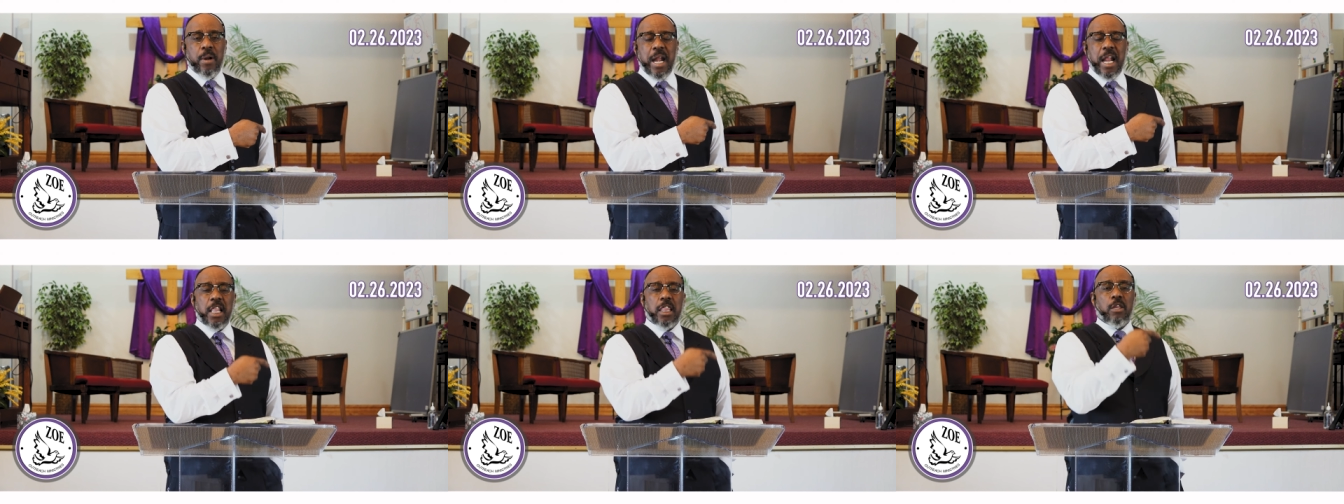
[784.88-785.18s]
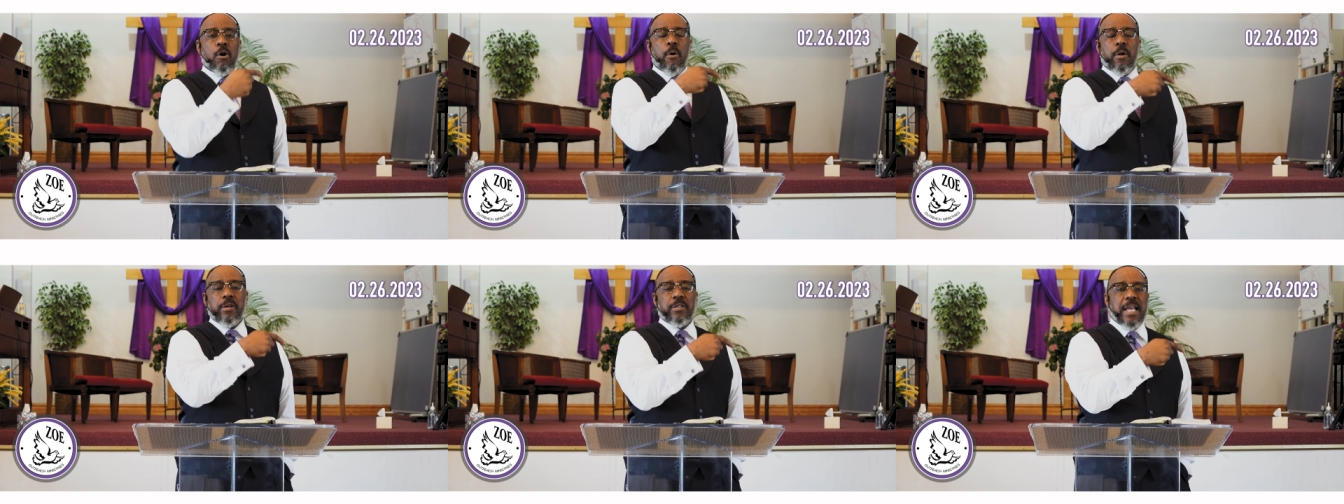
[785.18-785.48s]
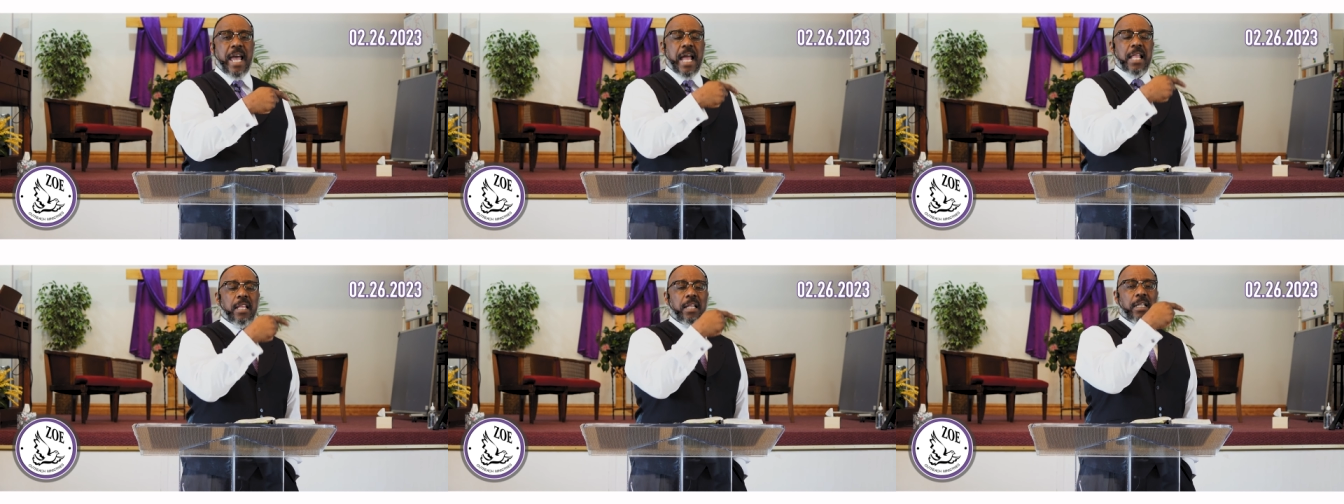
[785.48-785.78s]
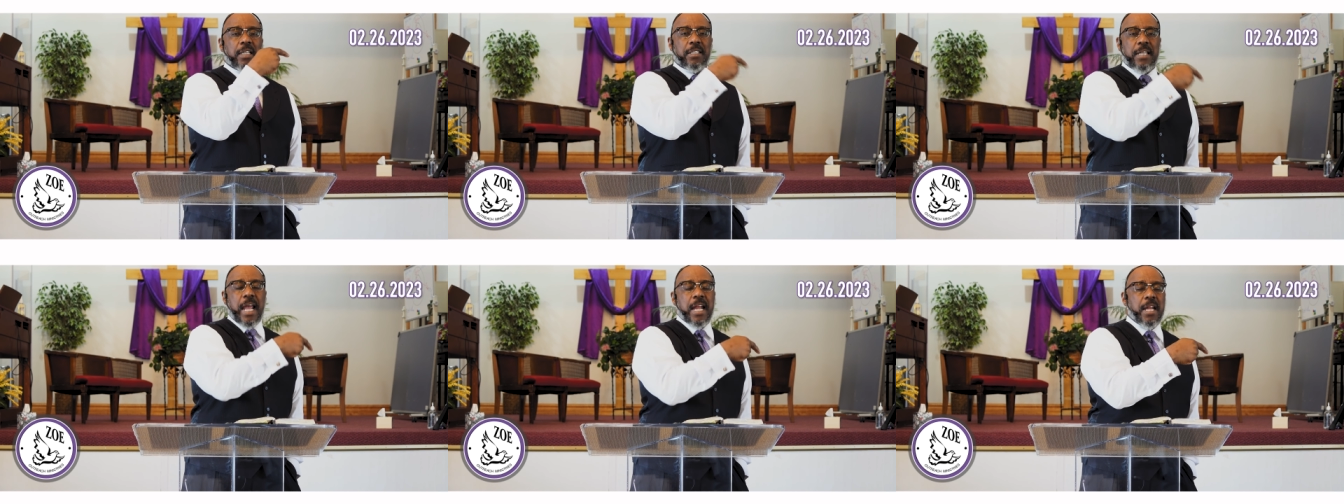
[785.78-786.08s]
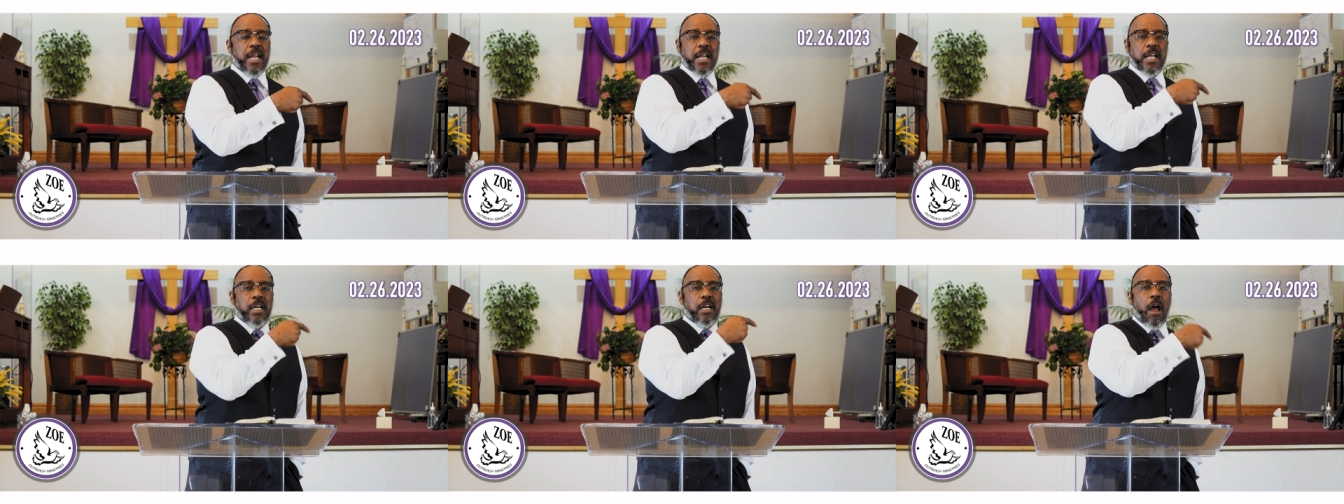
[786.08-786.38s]
when that authority was handed to
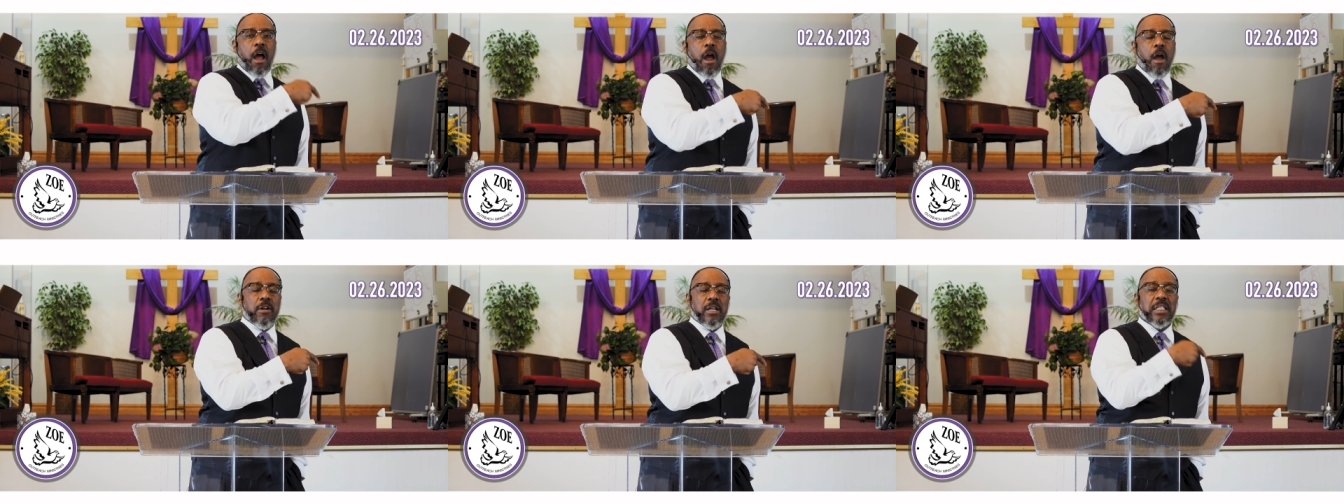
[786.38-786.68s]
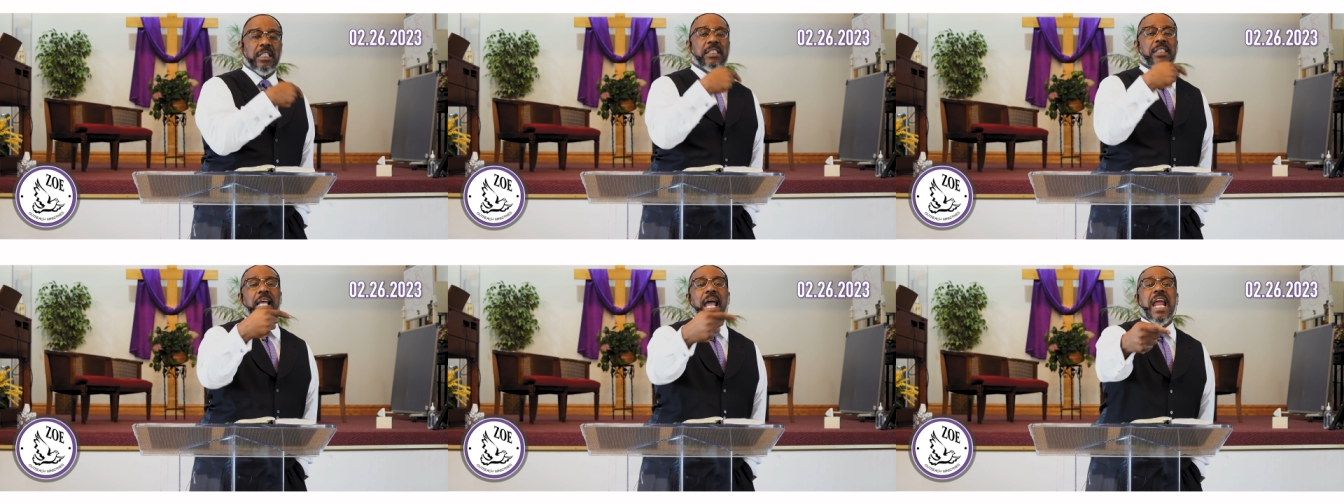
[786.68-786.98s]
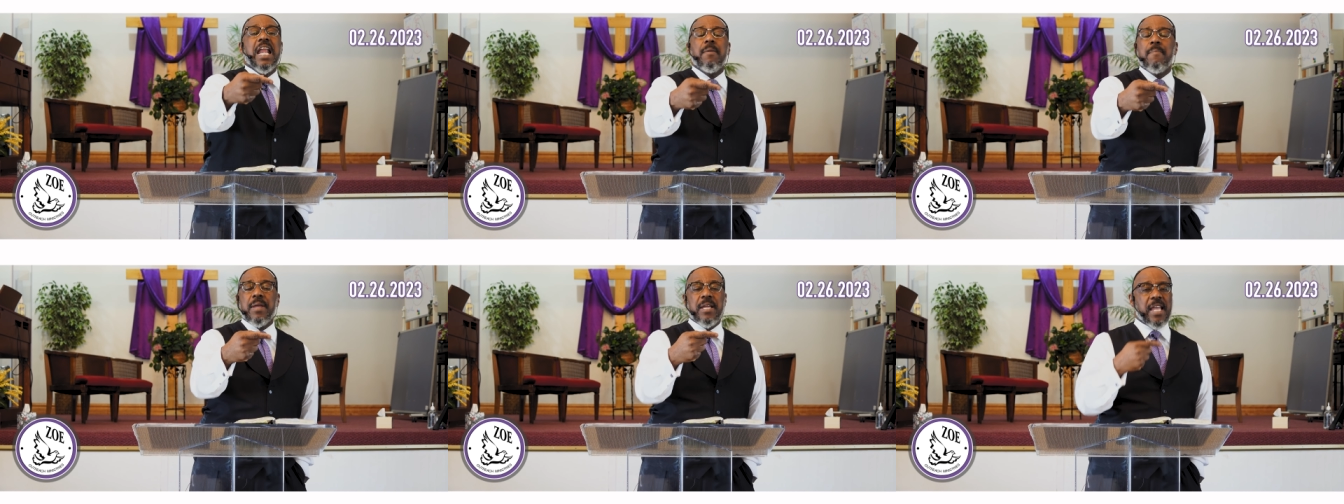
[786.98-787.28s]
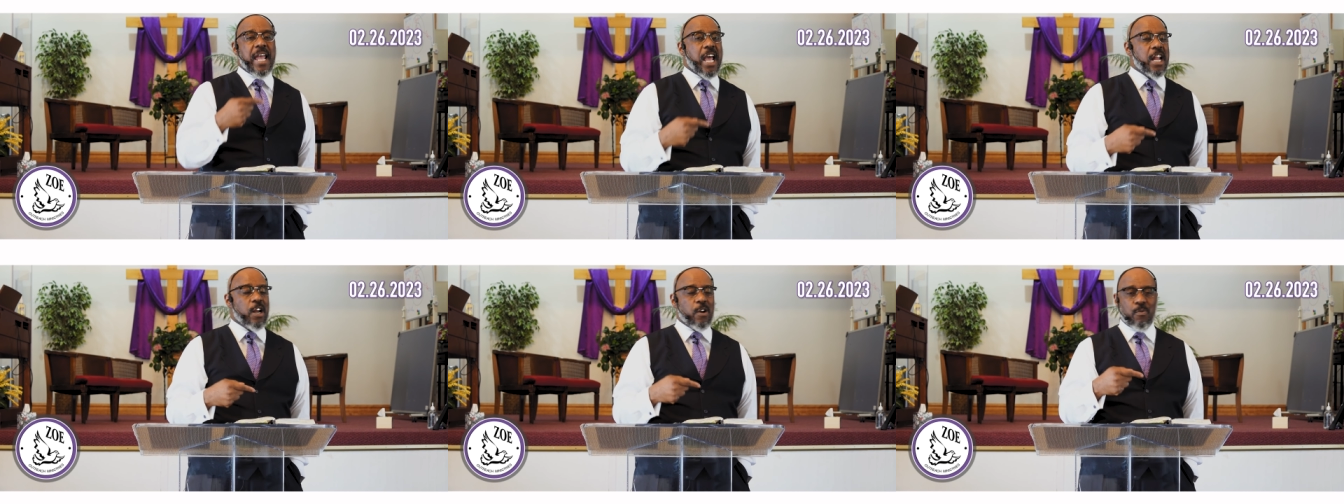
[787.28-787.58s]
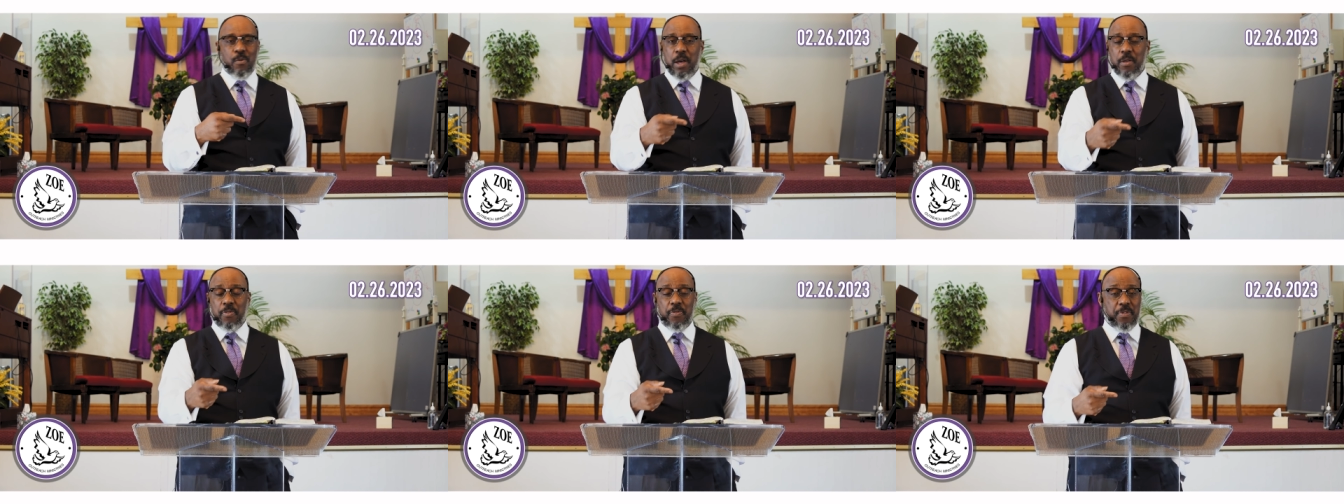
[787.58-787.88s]
Satan in the garden, Satan began
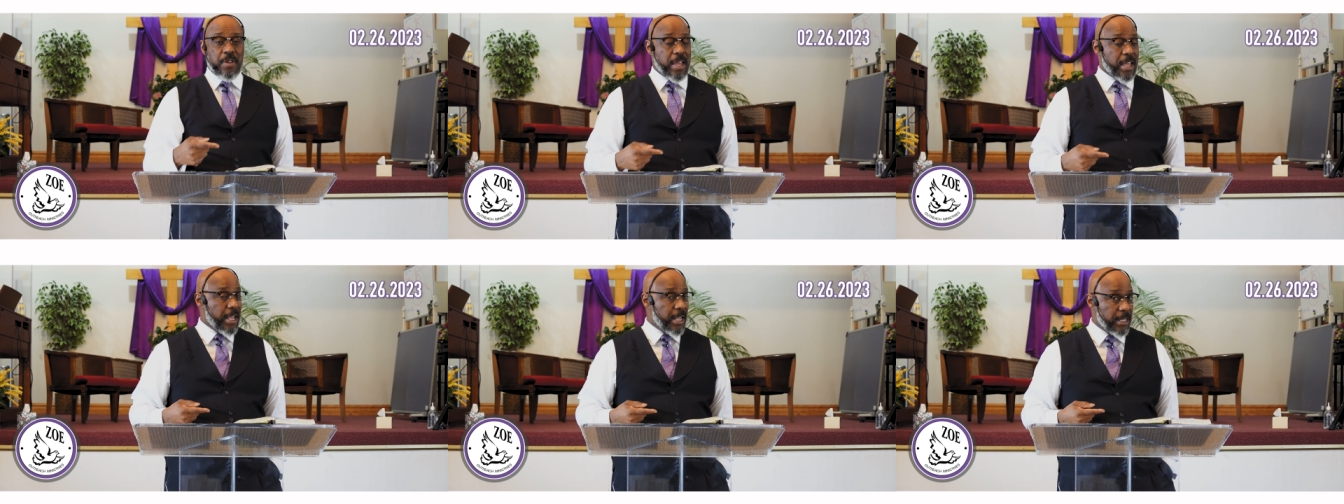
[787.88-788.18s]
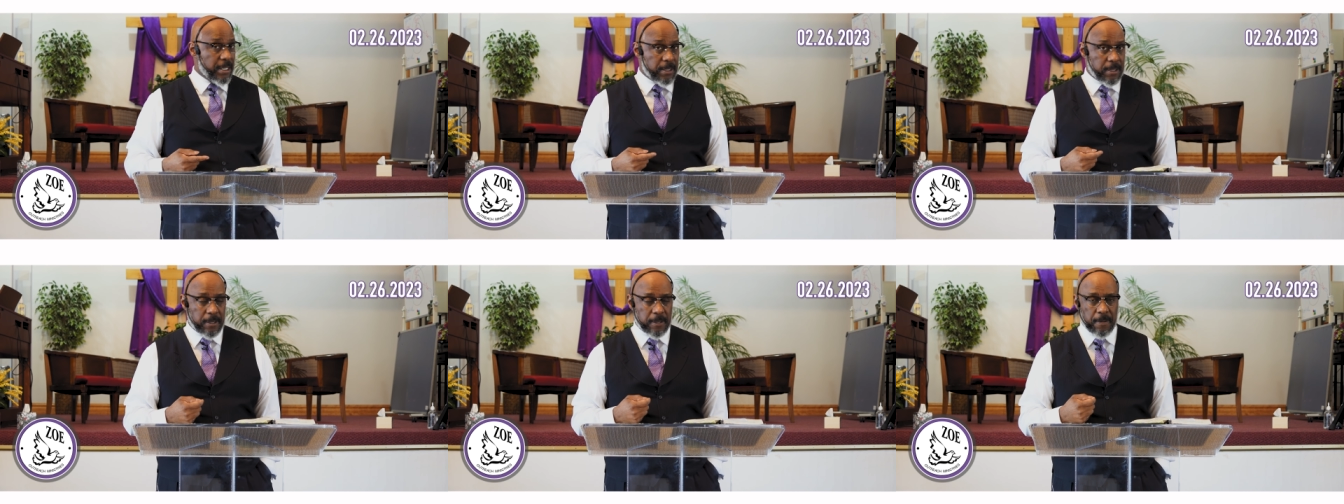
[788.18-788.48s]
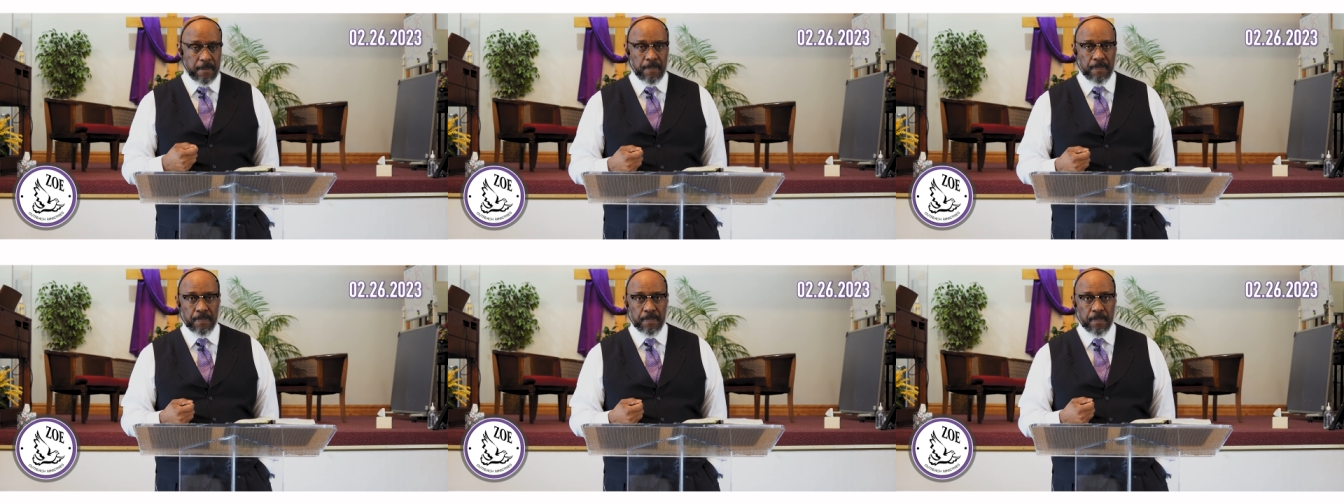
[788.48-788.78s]
to run things.